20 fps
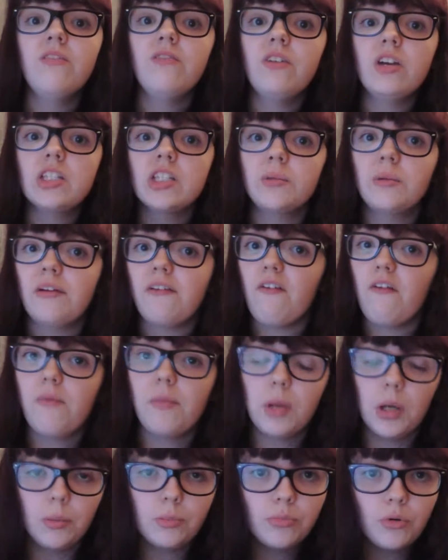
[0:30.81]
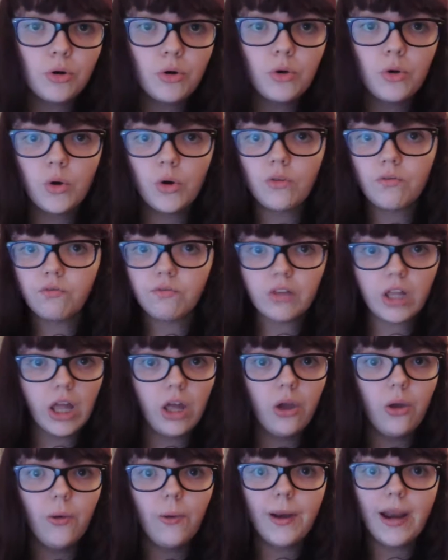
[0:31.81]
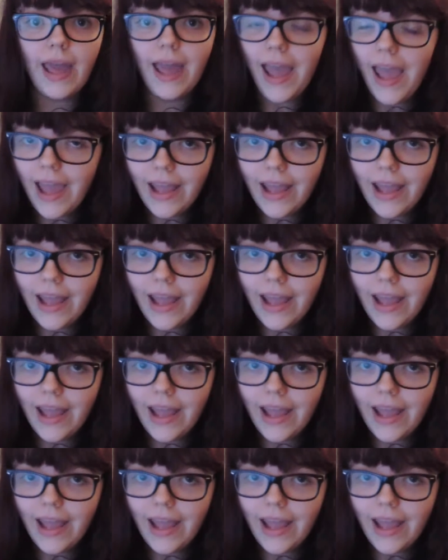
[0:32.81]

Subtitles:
First time I've ever been abroad, flown,